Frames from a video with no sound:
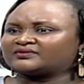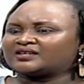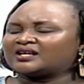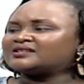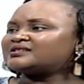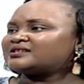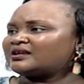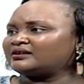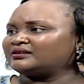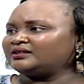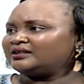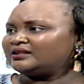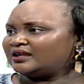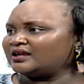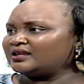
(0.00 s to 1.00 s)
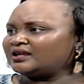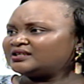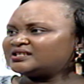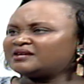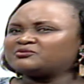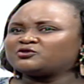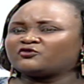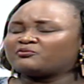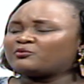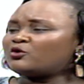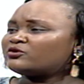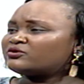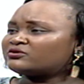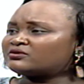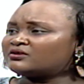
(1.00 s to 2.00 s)
cancer in Kenya in terms of
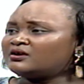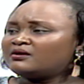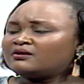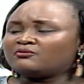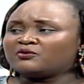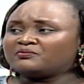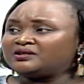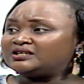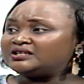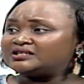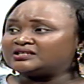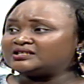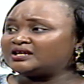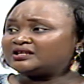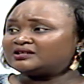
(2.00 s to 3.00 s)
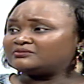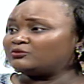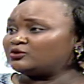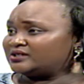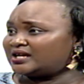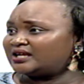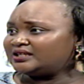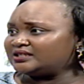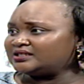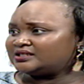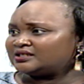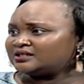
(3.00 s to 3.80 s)
both morbidity and mortality.